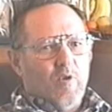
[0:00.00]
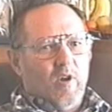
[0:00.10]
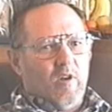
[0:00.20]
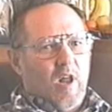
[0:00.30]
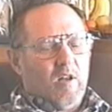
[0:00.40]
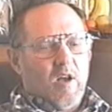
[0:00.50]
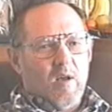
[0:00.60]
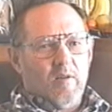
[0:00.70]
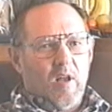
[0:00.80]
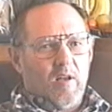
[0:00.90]
morning, and that
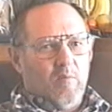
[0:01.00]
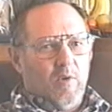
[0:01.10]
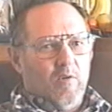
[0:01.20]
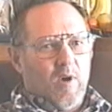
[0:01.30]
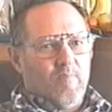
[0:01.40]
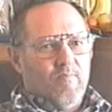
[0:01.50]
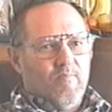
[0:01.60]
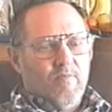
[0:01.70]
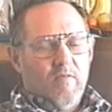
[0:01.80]
guy like to blew up.